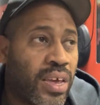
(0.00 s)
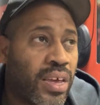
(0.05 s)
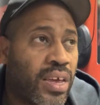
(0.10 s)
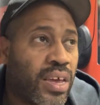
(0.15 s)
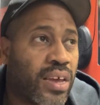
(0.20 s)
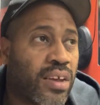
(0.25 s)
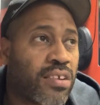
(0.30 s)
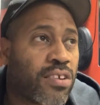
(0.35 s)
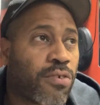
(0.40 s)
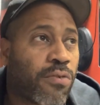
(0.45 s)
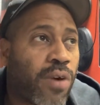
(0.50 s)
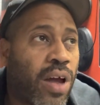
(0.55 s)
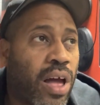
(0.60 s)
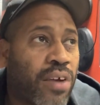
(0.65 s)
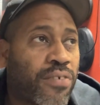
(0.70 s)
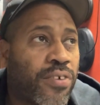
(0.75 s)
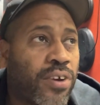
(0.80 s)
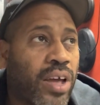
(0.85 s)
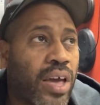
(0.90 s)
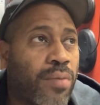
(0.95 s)
is the
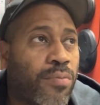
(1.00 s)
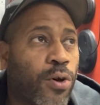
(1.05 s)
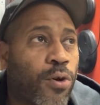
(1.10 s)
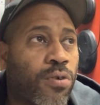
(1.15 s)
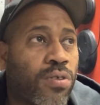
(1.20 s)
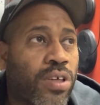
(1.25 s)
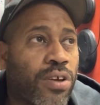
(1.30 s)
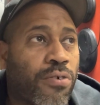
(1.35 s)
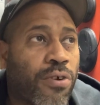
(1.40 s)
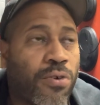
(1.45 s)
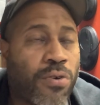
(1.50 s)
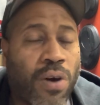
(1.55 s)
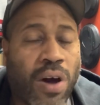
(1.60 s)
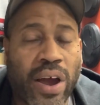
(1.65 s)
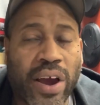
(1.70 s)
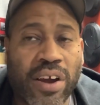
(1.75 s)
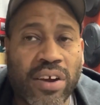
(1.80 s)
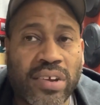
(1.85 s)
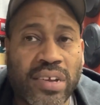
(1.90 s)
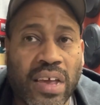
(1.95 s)
Rockford amp only
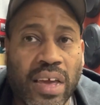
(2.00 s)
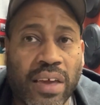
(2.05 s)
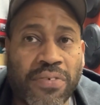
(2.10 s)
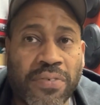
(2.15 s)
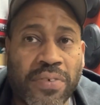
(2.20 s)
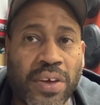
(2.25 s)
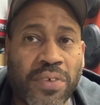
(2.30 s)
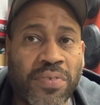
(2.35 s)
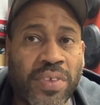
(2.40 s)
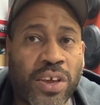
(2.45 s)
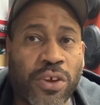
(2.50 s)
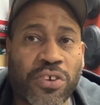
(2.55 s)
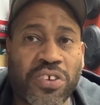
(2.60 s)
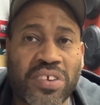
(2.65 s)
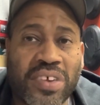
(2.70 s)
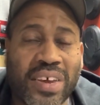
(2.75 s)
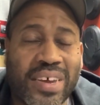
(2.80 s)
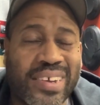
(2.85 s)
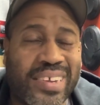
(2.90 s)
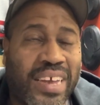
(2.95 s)
requires a 50 or
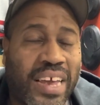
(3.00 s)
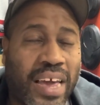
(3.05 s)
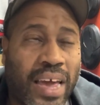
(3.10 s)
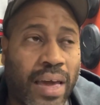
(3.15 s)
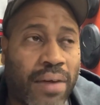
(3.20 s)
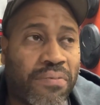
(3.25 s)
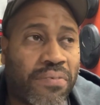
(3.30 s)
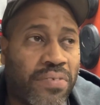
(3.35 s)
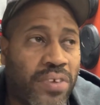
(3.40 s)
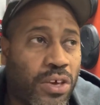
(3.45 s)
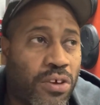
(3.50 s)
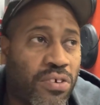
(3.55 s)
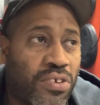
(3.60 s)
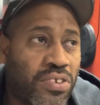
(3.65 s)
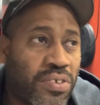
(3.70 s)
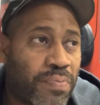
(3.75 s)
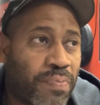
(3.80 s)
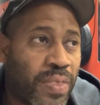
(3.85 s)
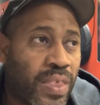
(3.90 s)
60 amp fuse.